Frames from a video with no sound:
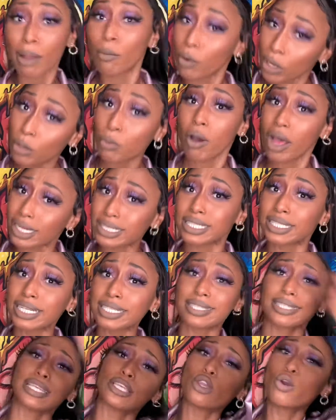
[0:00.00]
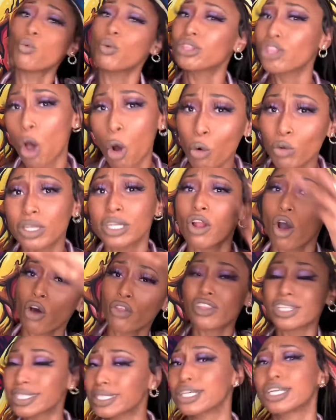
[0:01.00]
want to watch this and you're withholding all
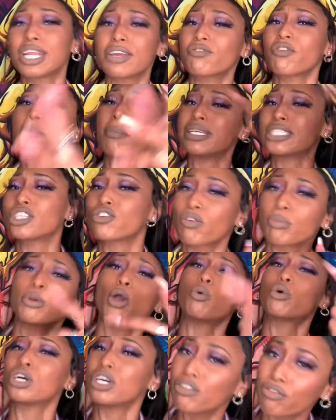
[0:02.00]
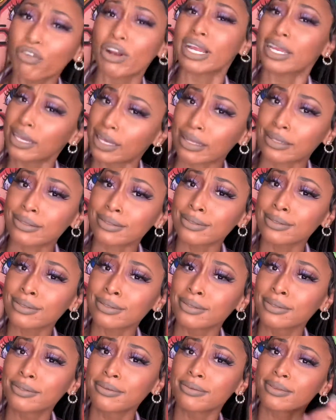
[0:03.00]
this good information from your good friends.
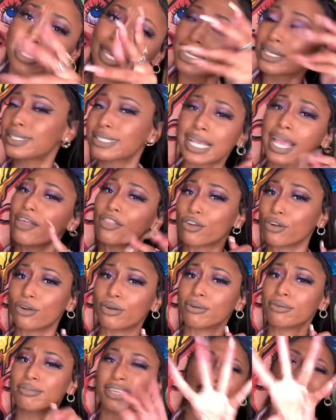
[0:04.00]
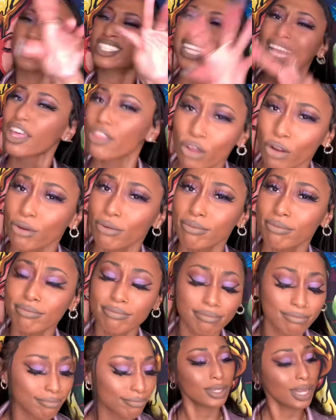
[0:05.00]
Get it together. Get it together.
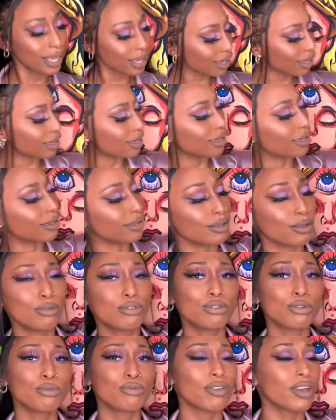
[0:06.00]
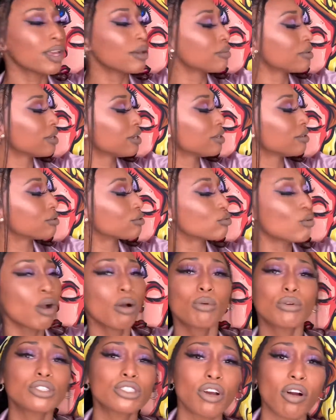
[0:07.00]
Hey, YouTube family, what's
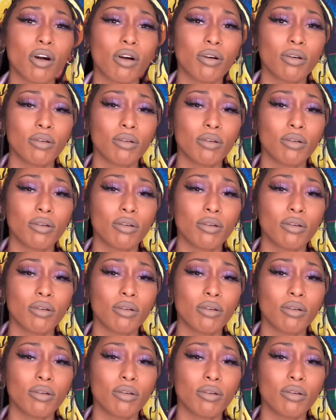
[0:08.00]
wrong with y'all?